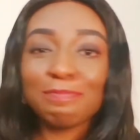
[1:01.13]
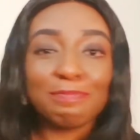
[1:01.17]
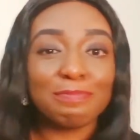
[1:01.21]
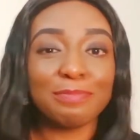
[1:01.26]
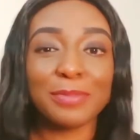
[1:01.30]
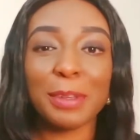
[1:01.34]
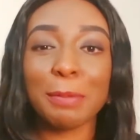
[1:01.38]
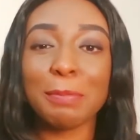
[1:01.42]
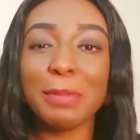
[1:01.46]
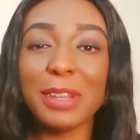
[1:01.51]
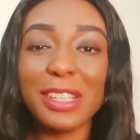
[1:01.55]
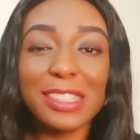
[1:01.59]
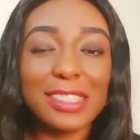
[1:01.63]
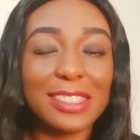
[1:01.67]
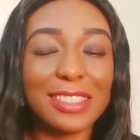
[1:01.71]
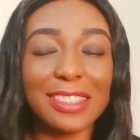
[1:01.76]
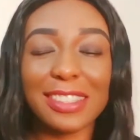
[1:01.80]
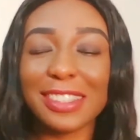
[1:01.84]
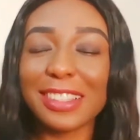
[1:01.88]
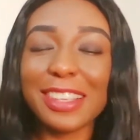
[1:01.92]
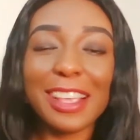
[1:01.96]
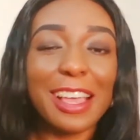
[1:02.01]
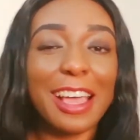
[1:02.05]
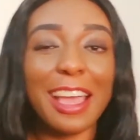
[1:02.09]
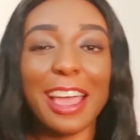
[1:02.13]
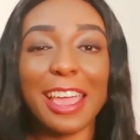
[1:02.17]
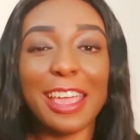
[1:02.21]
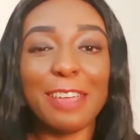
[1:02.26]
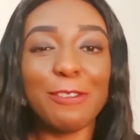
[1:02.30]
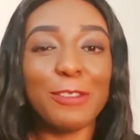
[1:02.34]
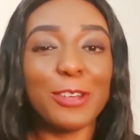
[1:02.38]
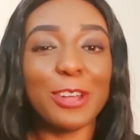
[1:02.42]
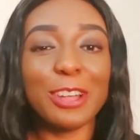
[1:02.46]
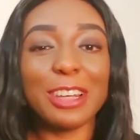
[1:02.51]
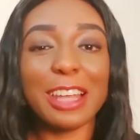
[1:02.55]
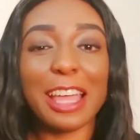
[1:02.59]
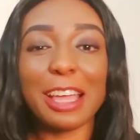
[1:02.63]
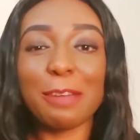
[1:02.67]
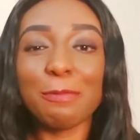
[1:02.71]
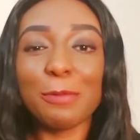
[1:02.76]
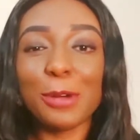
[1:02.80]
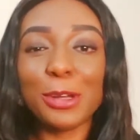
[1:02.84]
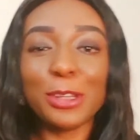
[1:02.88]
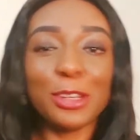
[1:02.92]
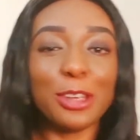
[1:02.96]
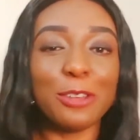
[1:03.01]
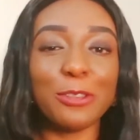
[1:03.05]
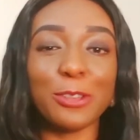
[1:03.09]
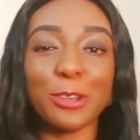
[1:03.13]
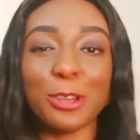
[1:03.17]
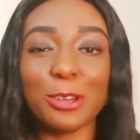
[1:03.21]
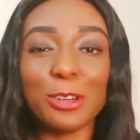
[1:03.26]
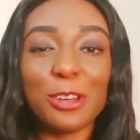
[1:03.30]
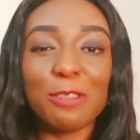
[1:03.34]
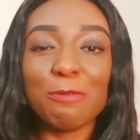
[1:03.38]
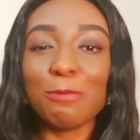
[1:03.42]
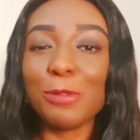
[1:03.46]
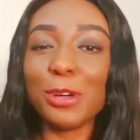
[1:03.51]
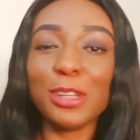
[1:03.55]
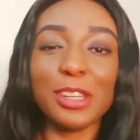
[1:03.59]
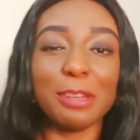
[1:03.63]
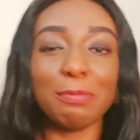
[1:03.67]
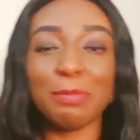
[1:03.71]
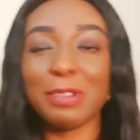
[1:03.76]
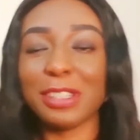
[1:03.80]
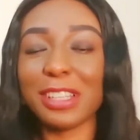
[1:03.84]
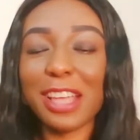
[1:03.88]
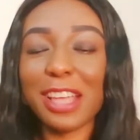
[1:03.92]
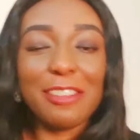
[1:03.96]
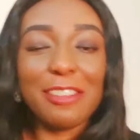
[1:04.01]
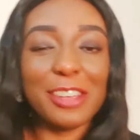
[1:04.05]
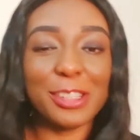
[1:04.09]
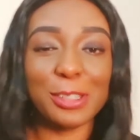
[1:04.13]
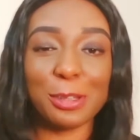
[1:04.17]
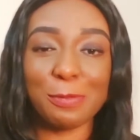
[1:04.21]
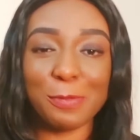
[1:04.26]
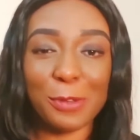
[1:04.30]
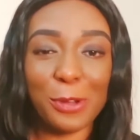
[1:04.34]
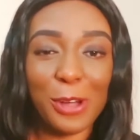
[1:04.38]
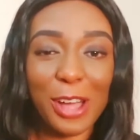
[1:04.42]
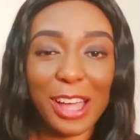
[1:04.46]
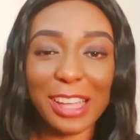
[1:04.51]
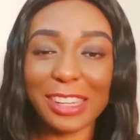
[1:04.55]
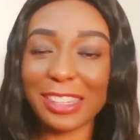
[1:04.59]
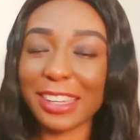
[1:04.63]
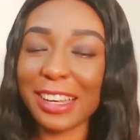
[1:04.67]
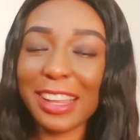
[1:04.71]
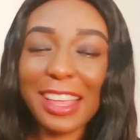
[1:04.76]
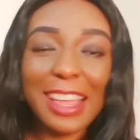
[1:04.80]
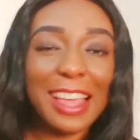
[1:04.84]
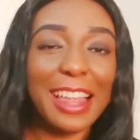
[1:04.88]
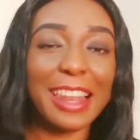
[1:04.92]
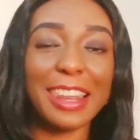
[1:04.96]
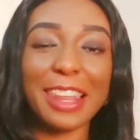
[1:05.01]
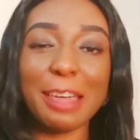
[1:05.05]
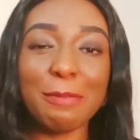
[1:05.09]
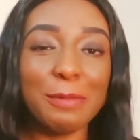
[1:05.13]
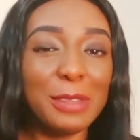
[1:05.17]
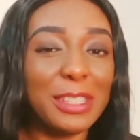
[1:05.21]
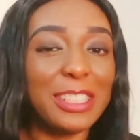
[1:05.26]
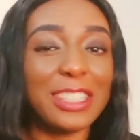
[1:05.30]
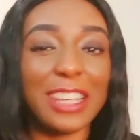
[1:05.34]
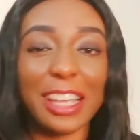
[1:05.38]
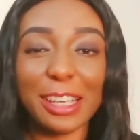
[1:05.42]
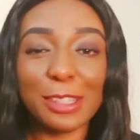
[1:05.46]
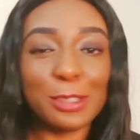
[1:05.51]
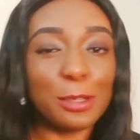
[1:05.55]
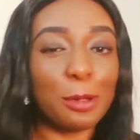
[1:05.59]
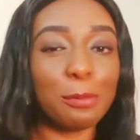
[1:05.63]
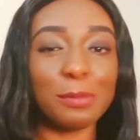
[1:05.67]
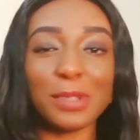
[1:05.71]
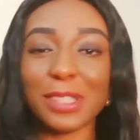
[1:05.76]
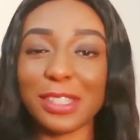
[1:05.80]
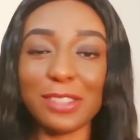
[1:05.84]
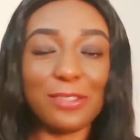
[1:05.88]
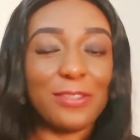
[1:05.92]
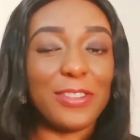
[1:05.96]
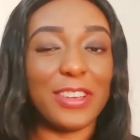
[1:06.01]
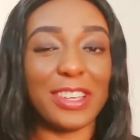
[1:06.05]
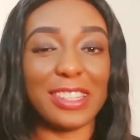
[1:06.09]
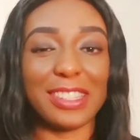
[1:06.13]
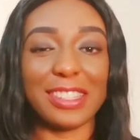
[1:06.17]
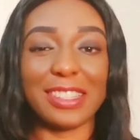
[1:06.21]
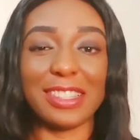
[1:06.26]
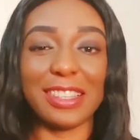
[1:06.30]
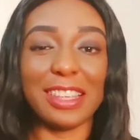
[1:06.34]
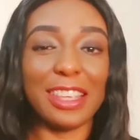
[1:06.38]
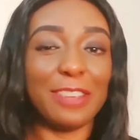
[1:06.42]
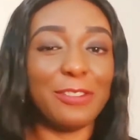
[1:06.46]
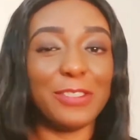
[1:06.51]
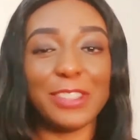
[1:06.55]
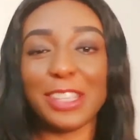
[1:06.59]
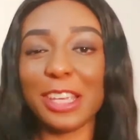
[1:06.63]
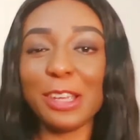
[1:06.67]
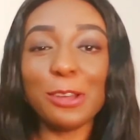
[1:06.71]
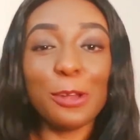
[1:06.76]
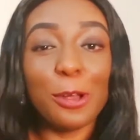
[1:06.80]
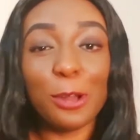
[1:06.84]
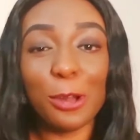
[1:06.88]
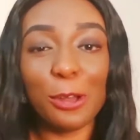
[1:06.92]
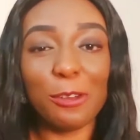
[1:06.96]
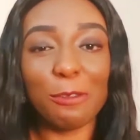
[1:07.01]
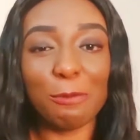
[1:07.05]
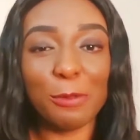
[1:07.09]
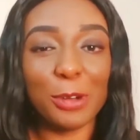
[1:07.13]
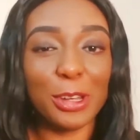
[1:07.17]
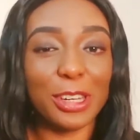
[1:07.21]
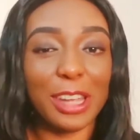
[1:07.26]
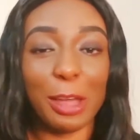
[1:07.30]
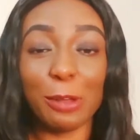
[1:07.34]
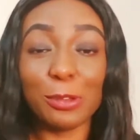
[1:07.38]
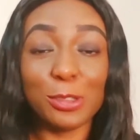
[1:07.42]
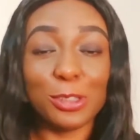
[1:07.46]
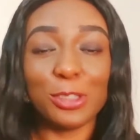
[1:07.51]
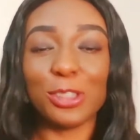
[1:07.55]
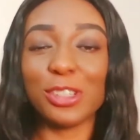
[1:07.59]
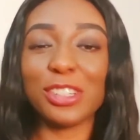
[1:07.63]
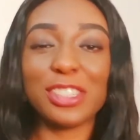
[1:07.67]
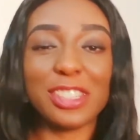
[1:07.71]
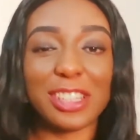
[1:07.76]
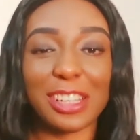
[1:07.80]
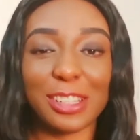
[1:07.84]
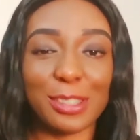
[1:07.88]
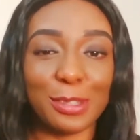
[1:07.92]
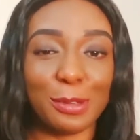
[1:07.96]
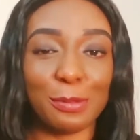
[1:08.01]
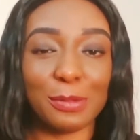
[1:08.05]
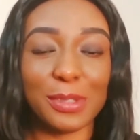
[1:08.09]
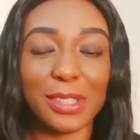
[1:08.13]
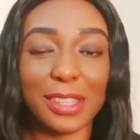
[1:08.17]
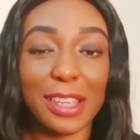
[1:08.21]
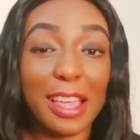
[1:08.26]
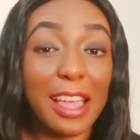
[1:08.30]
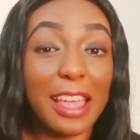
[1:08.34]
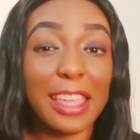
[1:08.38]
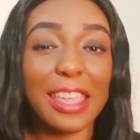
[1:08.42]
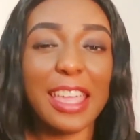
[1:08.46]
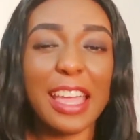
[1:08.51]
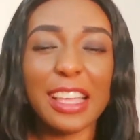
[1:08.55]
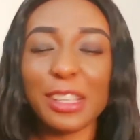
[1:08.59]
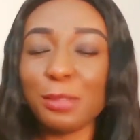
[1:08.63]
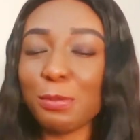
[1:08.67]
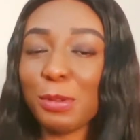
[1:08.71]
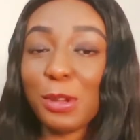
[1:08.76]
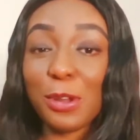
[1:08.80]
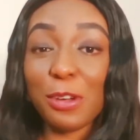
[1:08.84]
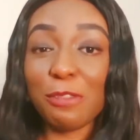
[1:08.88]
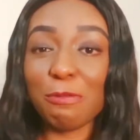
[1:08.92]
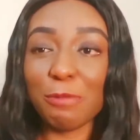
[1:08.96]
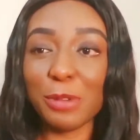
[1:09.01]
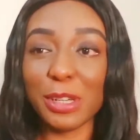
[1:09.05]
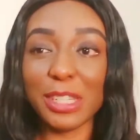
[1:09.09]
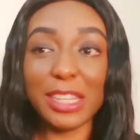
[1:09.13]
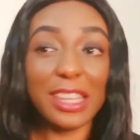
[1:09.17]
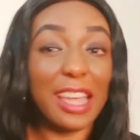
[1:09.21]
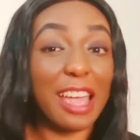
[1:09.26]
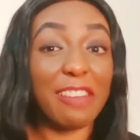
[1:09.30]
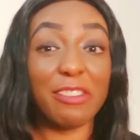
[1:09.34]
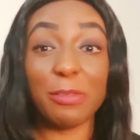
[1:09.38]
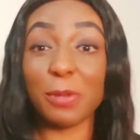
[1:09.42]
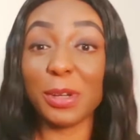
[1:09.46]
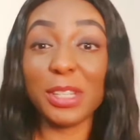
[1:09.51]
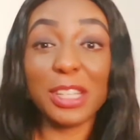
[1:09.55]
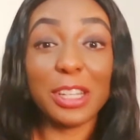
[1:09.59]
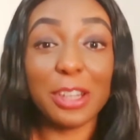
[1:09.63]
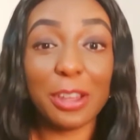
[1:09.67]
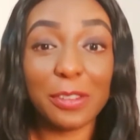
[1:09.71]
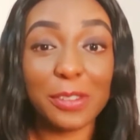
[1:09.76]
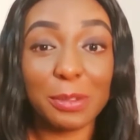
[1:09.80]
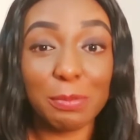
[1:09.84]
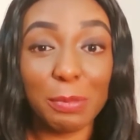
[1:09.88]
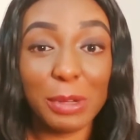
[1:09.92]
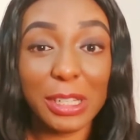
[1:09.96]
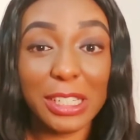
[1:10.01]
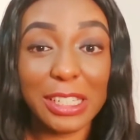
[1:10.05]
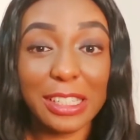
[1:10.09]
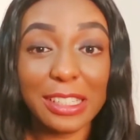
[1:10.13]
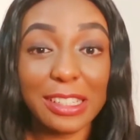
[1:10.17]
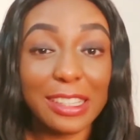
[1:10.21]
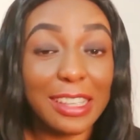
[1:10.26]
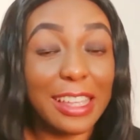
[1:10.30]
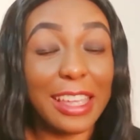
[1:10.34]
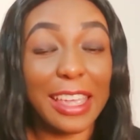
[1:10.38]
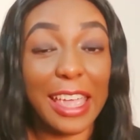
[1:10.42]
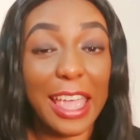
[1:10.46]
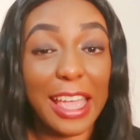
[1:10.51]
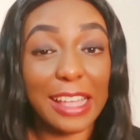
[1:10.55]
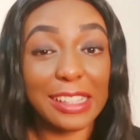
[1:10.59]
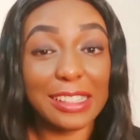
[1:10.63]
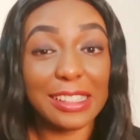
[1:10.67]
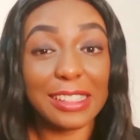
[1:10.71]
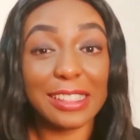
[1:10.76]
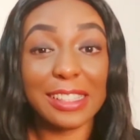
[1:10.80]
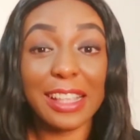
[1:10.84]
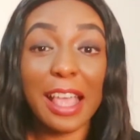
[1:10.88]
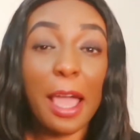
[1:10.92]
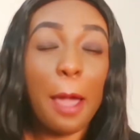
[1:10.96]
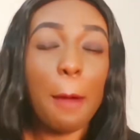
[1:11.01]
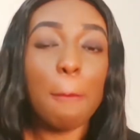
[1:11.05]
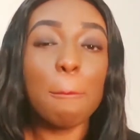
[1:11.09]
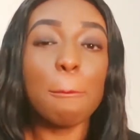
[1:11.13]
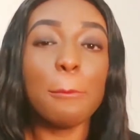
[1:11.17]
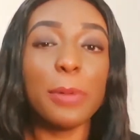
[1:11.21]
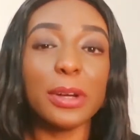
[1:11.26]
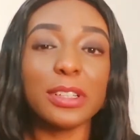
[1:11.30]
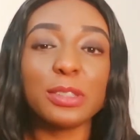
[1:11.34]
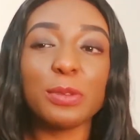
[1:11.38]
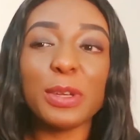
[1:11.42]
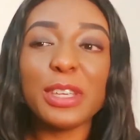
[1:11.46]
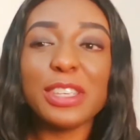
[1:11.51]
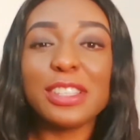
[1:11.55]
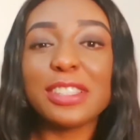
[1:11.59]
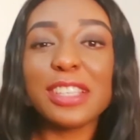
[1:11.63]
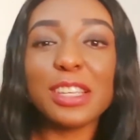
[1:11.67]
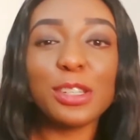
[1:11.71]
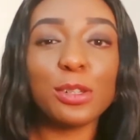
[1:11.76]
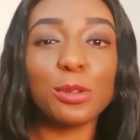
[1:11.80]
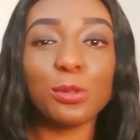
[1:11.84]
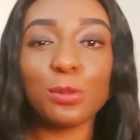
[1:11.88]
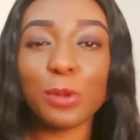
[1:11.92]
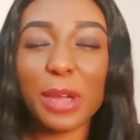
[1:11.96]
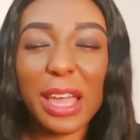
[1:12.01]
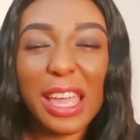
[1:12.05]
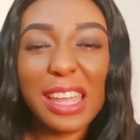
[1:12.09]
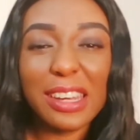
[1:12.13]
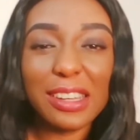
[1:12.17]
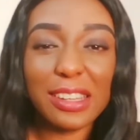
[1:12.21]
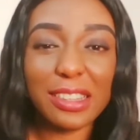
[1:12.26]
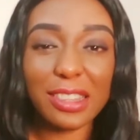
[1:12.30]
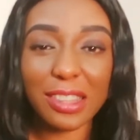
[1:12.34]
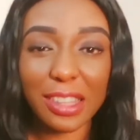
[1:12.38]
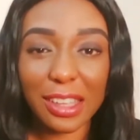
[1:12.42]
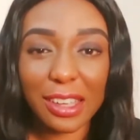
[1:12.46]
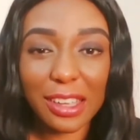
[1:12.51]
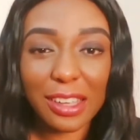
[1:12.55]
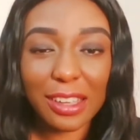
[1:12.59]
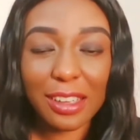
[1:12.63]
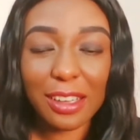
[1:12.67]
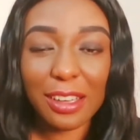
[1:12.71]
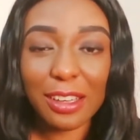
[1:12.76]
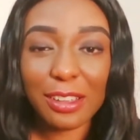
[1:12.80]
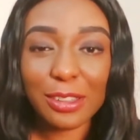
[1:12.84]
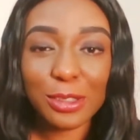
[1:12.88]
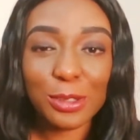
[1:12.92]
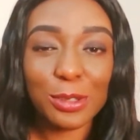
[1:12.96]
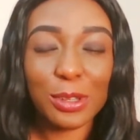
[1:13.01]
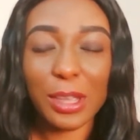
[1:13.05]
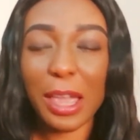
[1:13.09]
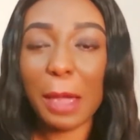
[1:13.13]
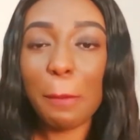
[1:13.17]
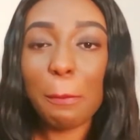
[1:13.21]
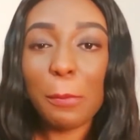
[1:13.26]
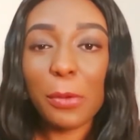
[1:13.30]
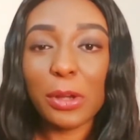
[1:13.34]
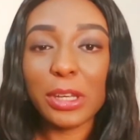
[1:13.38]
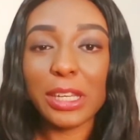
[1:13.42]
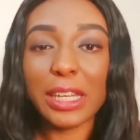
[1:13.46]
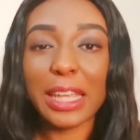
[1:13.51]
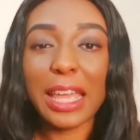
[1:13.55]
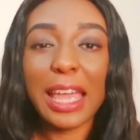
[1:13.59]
Please, if you don't like money, if you don't love money, please can up your hand? Let me check something first. If you say you don't love money, I want to just check something. Yes, we love money. Everybody loves money. Yes. But when you say do anything to get money,